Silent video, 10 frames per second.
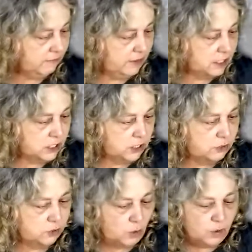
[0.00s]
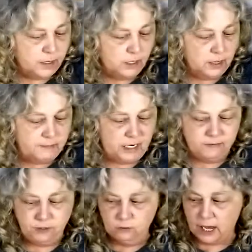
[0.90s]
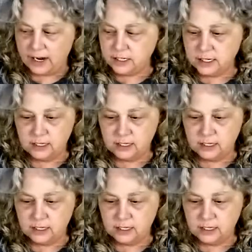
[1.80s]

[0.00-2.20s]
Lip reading: the end of this tutorial. I mean, if you